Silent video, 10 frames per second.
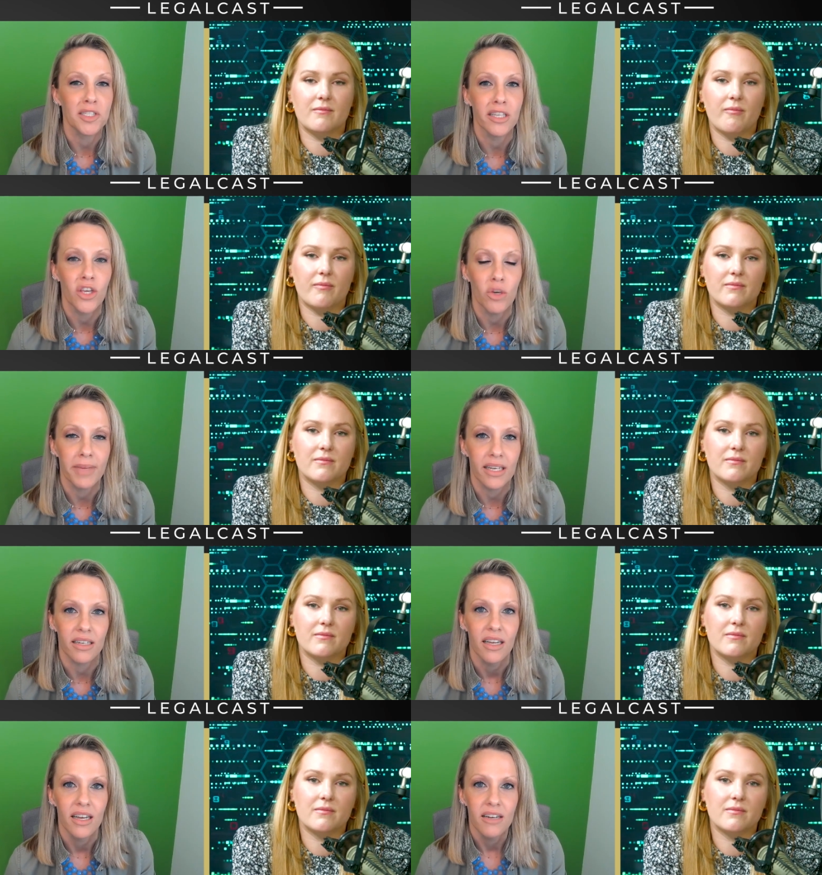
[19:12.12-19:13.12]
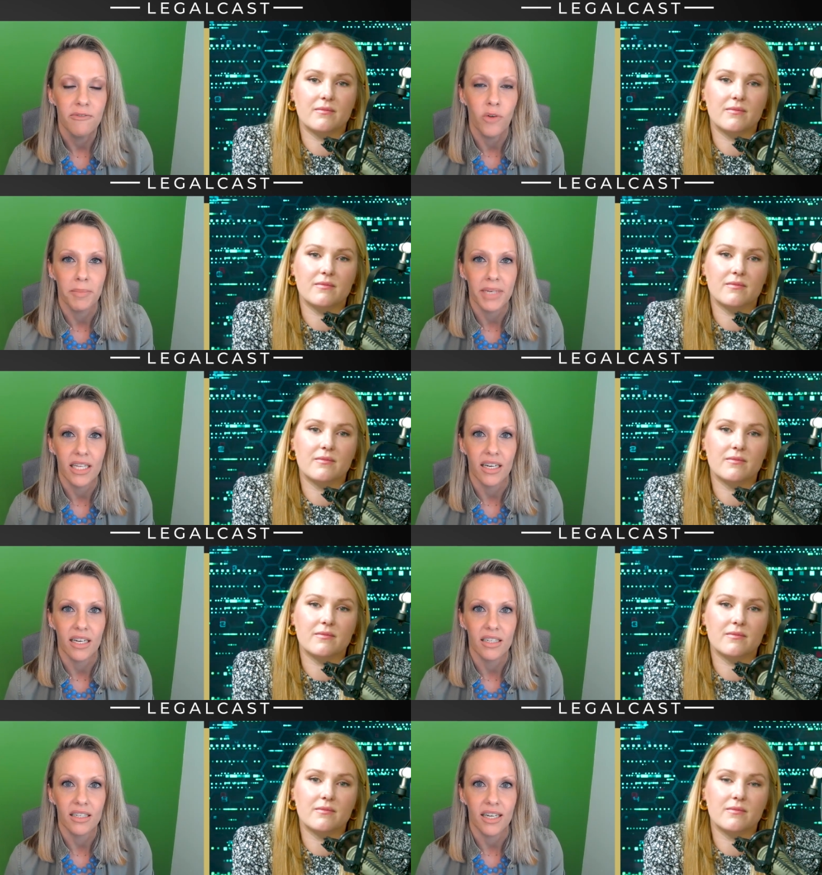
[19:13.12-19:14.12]
Speaker 1: is the human
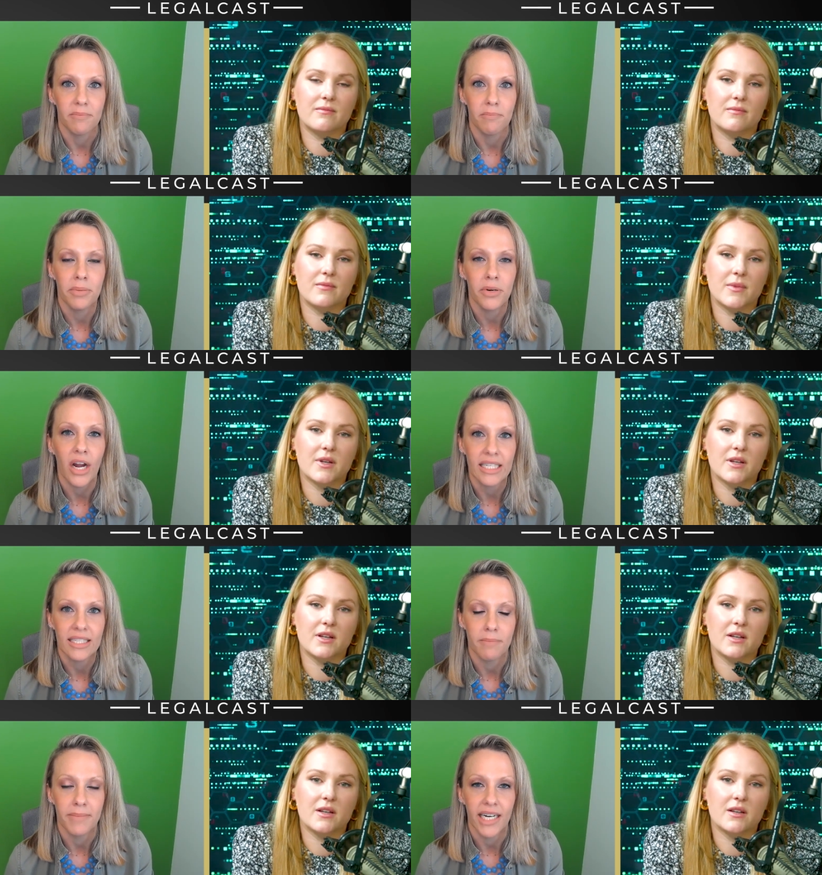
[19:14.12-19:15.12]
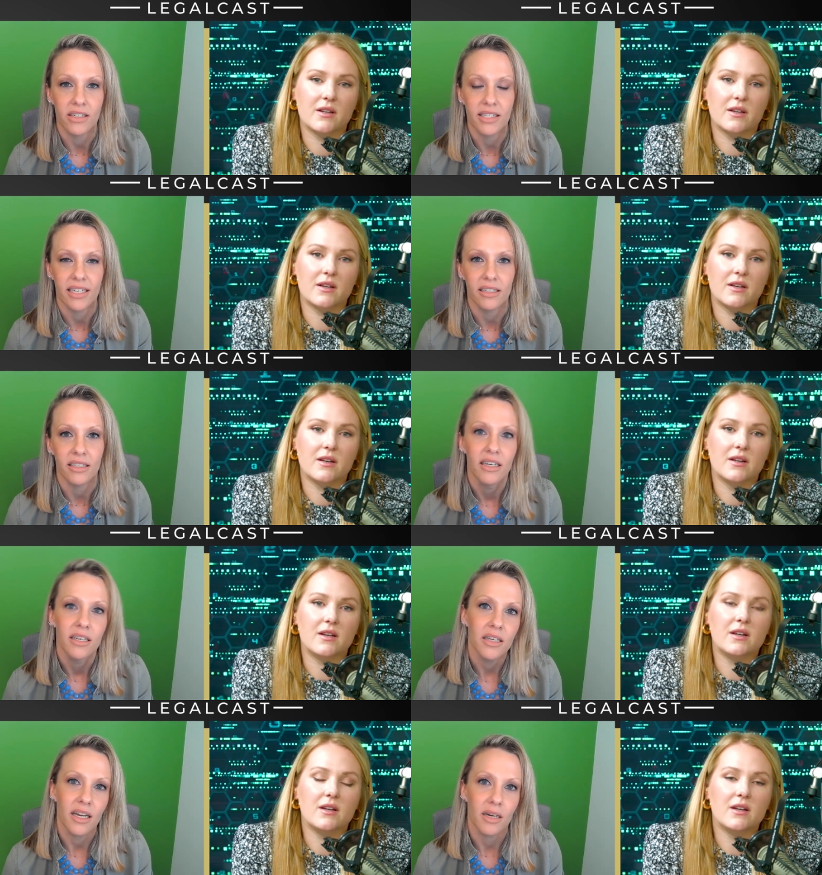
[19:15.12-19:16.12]
formula um, price comparison
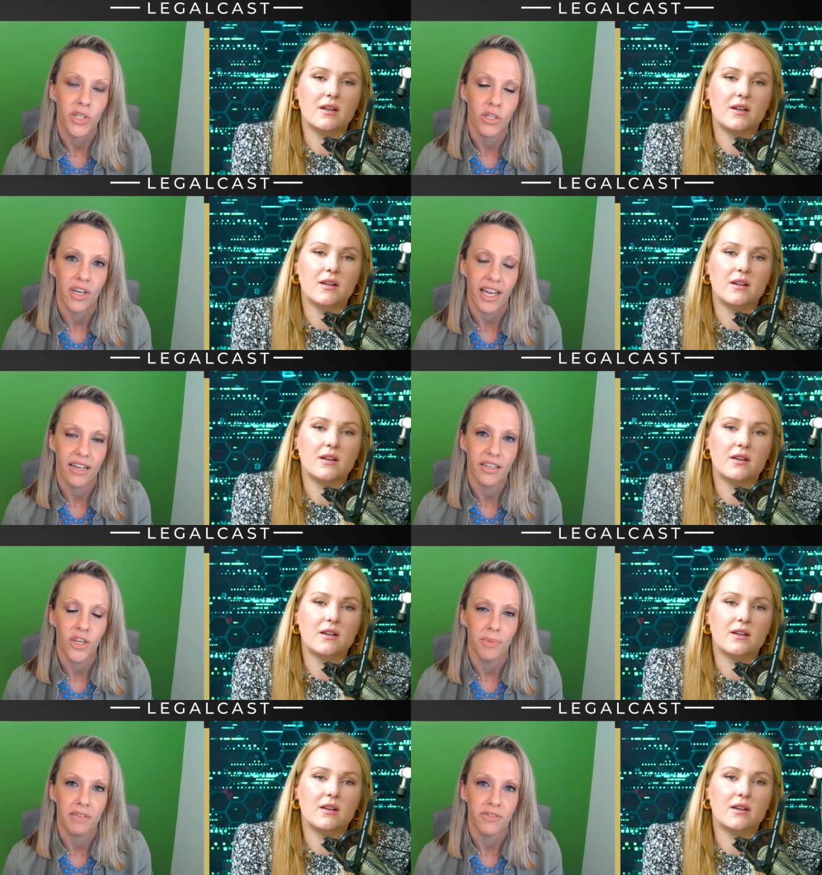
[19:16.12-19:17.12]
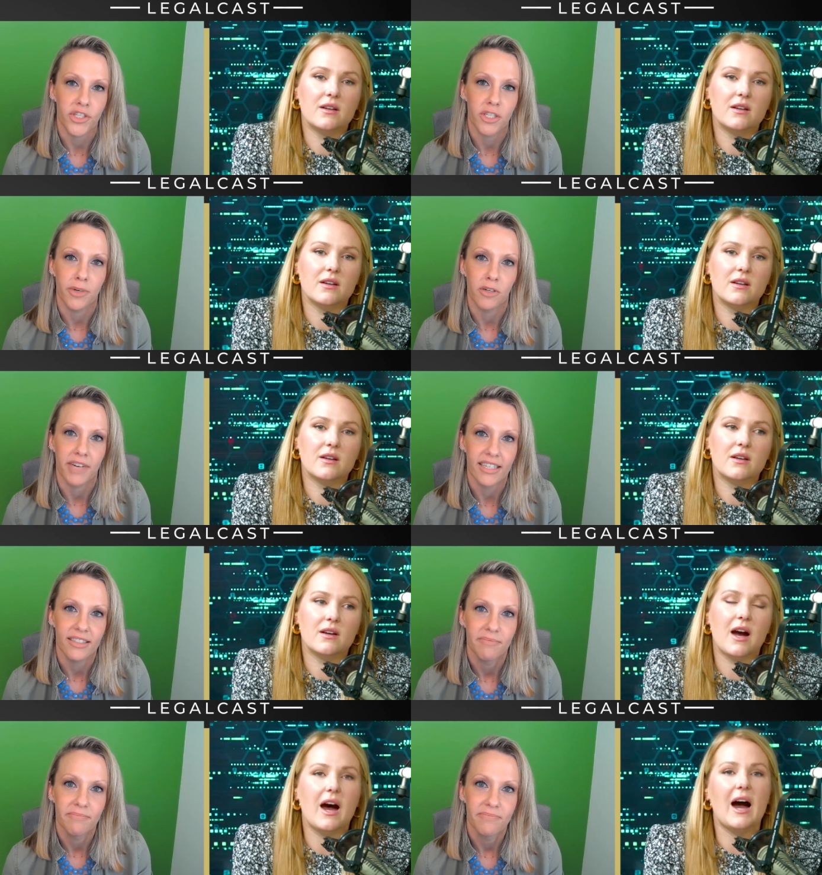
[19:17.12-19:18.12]
um, when you look at human versus bovine?
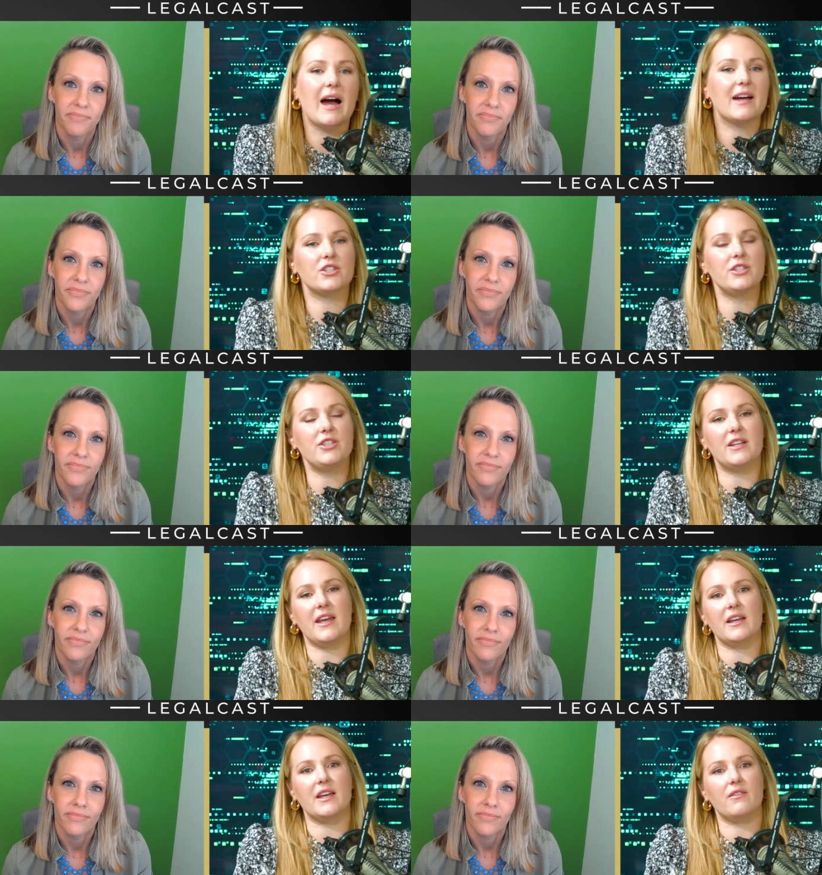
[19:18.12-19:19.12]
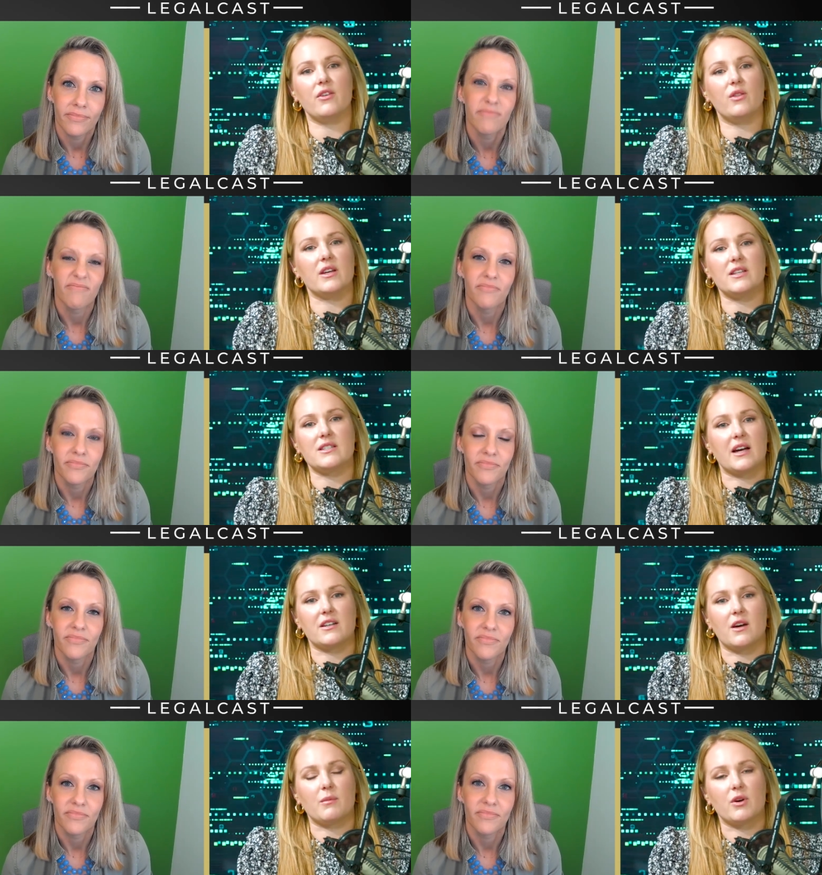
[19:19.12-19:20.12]
Speaker 2: I actually can't give you the exact
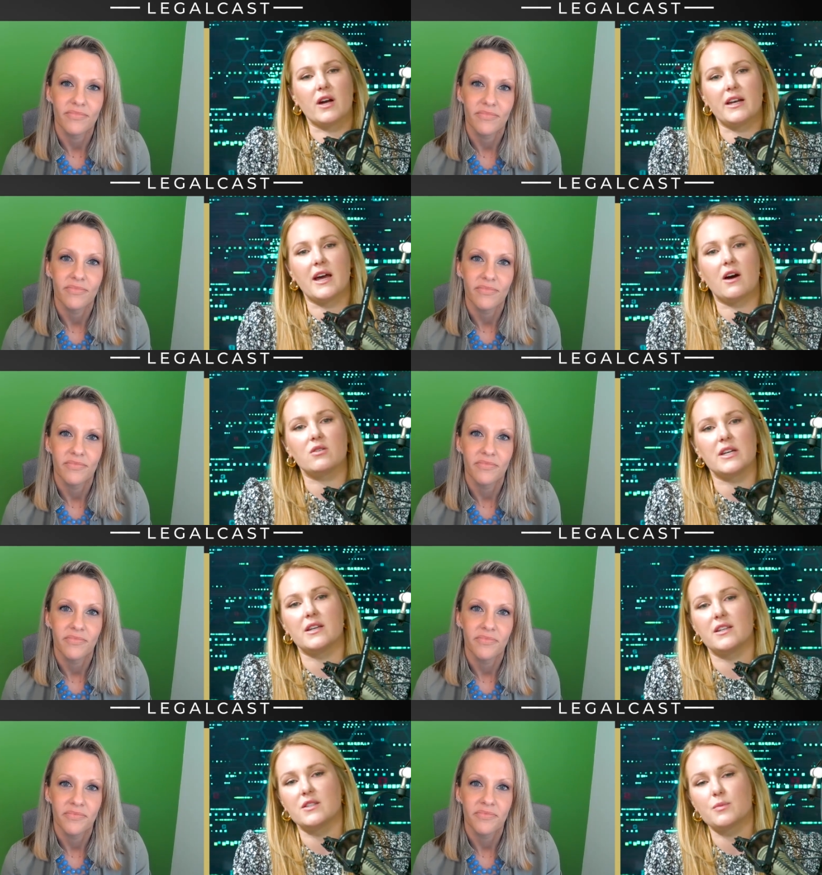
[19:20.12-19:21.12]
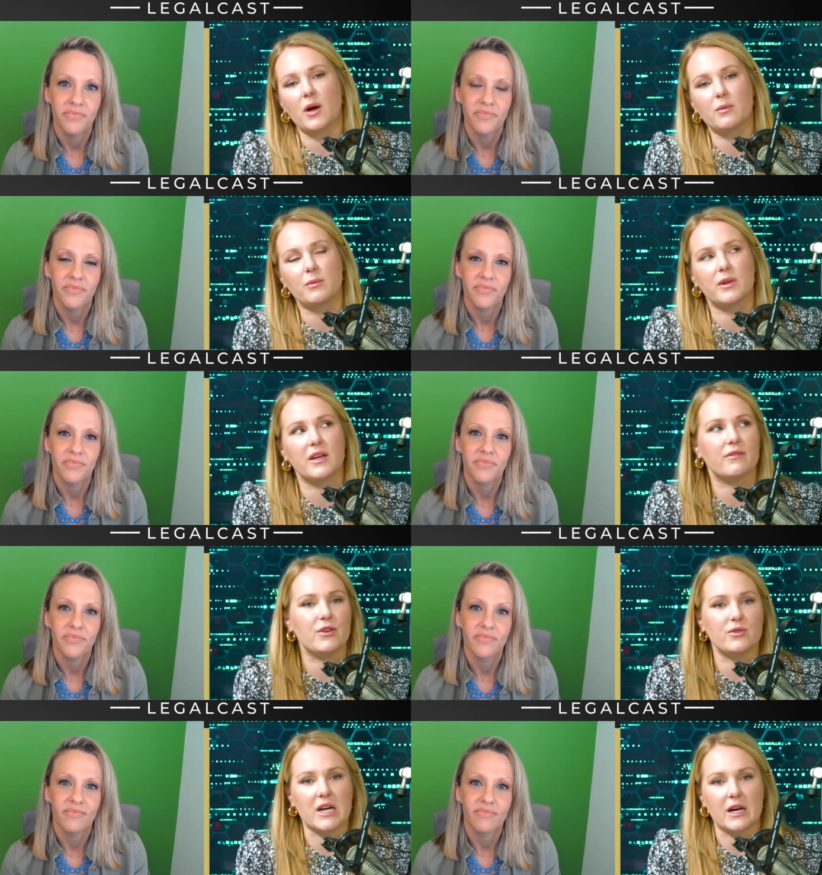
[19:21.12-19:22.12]
number right now. It, it's probably a few
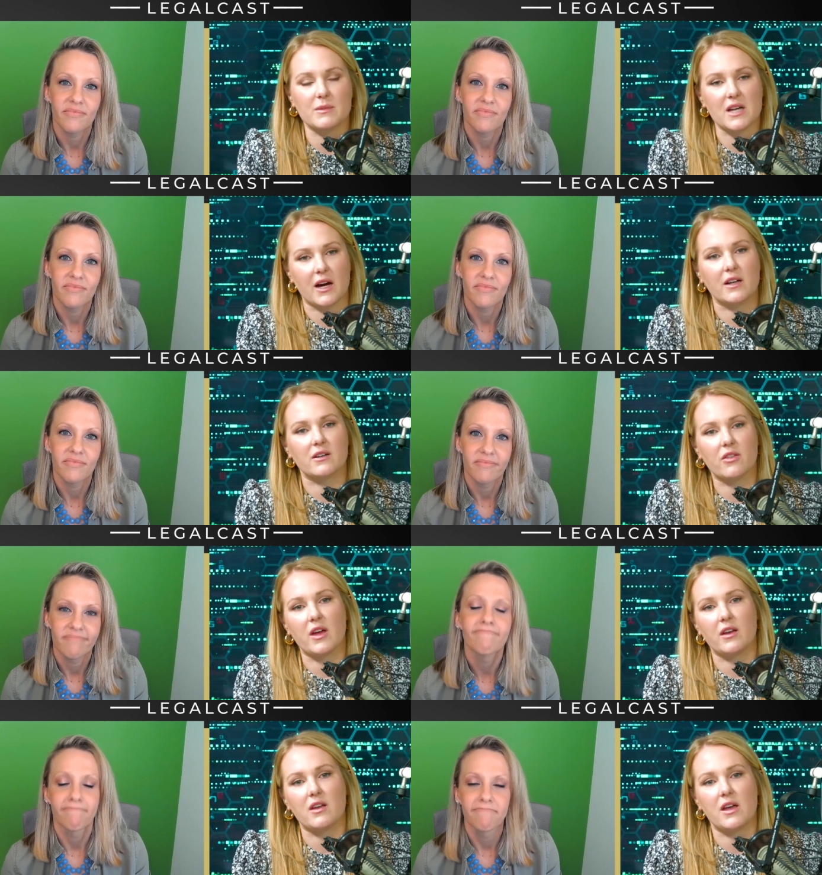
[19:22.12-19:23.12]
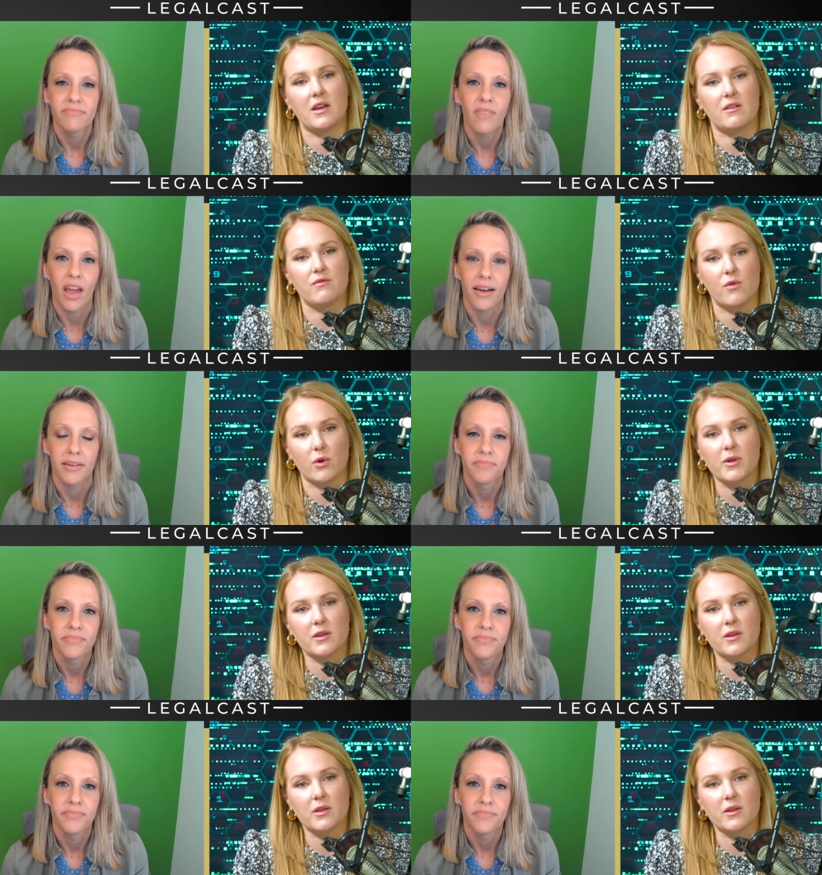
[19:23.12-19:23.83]
times higher than a formula